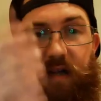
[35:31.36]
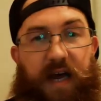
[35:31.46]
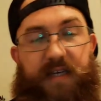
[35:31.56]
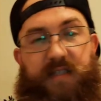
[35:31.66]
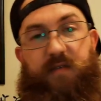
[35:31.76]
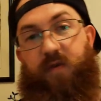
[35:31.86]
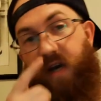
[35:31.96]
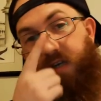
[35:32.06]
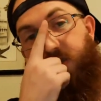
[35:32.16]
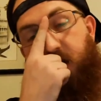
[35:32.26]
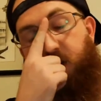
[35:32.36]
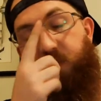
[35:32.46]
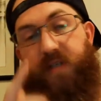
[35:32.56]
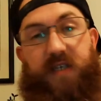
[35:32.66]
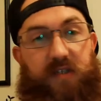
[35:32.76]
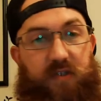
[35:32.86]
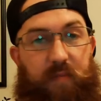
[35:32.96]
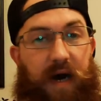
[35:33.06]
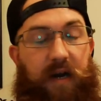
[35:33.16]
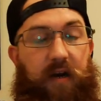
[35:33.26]
Glass. If you guys know mid-century
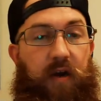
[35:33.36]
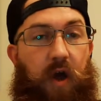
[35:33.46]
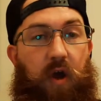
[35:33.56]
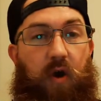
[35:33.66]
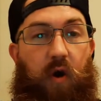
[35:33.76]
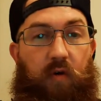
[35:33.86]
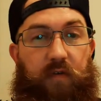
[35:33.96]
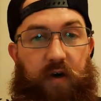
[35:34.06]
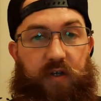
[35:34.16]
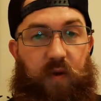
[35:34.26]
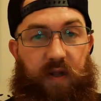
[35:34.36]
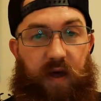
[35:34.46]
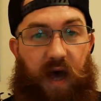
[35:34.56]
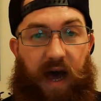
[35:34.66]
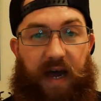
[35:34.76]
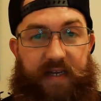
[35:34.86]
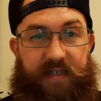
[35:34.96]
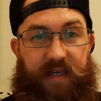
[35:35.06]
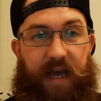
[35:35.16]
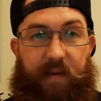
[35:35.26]
modern, Culver is one of the
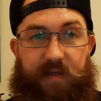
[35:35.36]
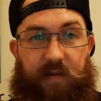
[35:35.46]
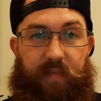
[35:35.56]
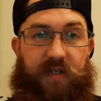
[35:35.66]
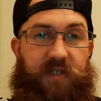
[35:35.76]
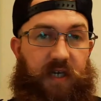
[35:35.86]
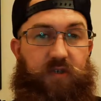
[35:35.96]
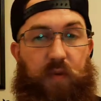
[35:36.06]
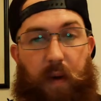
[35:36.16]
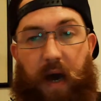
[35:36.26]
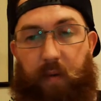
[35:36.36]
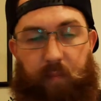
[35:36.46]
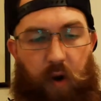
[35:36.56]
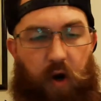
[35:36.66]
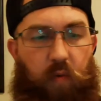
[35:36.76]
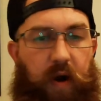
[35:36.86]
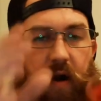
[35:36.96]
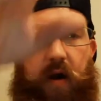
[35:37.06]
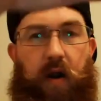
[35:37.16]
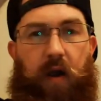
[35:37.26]
hottest names in mid-century modern
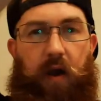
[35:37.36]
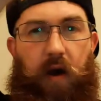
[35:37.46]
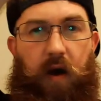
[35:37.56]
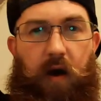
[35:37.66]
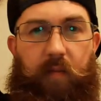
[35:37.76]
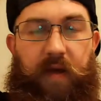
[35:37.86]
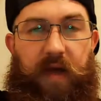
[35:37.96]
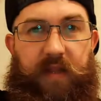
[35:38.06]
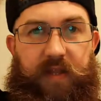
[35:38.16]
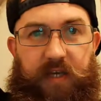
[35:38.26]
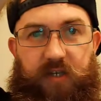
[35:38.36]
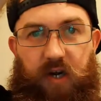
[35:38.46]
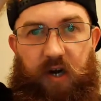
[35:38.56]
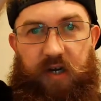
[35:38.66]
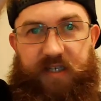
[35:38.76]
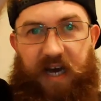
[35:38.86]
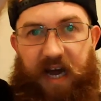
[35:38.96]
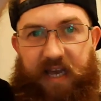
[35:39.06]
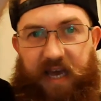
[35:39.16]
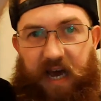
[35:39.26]
barware. These are
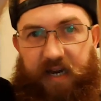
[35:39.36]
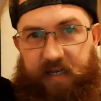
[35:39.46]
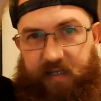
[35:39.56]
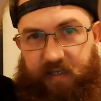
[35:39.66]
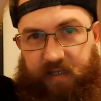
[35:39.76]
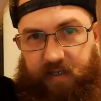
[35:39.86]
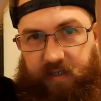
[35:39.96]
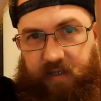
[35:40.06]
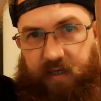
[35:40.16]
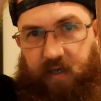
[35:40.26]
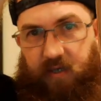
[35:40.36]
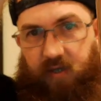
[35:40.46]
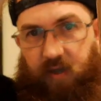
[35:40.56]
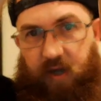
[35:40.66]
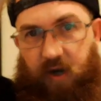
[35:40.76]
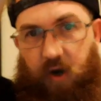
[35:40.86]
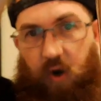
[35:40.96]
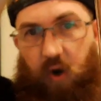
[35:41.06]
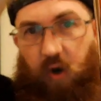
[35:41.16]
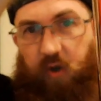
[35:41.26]
Thai goddess. So they're
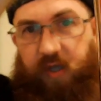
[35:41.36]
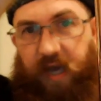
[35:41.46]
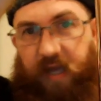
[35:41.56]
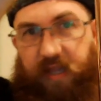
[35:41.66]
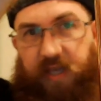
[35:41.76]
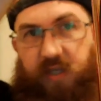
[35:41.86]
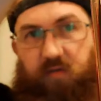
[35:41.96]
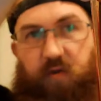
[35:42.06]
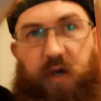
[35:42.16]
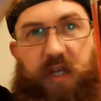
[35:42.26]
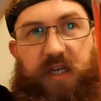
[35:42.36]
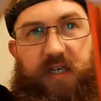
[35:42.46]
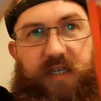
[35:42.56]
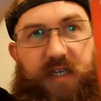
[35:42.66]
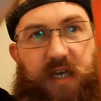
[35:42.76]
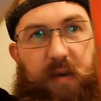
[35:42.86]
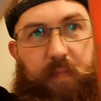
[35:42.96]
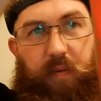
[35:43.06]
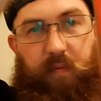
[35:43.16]
gold and this really deep